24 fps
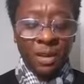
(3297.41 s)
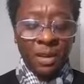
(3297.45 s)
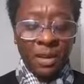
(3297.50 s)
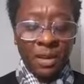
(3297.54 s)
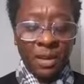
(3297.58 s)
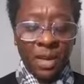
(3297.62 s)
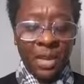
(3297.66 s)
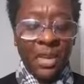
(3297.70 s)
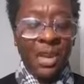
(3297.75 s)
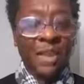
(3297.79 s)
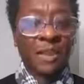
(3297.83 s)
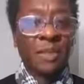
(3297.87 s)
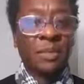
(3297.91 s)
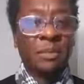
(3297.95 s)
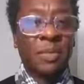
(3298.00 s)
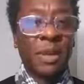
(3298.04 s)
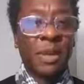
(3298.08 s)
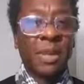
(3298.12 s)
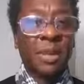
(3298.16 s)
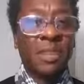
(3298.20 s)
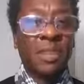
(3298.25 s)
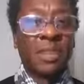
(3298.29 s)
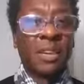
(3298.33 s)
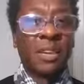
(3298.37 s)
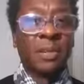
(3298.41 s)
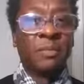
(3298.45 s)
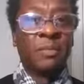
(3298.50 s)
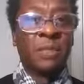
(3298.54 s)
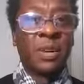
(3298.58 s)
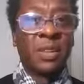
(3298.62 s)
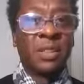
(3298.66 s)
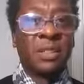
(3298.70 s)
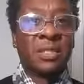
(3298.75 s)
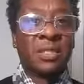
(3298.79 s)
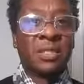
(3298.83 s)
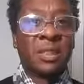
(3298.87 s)
They get to be get to be
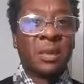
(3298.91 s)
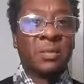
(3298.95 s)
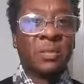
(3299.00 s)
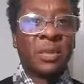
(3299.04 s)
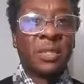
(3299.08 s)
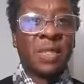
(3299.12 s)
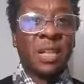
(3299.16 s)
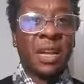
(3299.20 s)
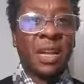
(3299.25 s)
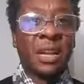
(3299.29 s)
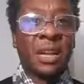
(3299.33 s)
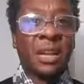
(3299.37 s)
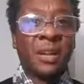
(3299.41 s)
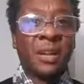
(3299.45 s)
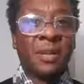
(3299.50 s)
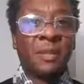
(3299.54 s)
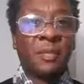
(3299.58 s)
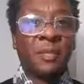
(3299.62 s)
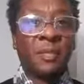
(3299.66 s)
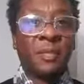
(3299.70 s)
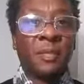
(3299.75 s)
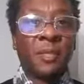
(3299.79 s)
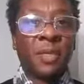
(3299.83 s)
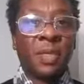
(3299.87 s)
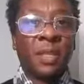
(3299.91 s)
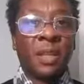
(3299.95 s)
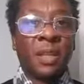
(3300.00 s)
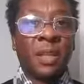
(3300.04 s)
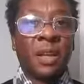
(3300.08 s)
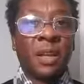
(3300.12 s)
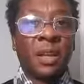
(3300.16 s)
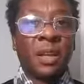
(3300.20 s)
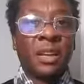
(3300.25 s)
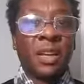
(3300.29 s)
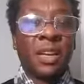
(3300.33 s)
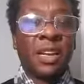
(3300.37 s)
the sympathetic.
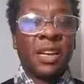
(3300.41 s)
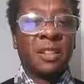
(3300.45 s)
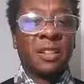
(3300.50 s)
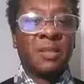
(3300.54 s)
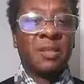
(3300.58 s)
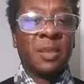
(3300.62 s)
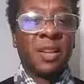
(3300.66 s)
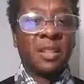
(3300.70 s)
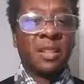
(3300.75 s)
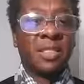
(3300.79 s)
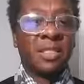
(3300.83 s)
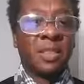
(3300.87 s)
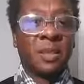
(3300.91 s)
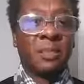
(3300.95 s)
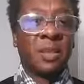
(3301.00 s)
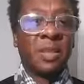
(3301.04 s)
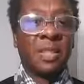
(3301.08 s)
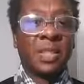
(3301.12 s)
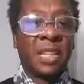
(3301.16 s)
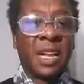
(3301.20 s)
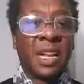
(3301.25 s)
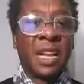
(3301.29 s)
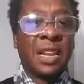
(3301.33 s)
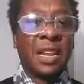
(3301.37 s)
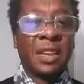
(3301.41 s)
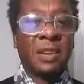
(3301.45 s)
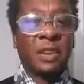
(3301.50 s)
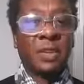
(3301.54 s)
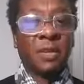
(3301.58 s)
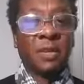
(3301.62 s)
They get to be the sympathetic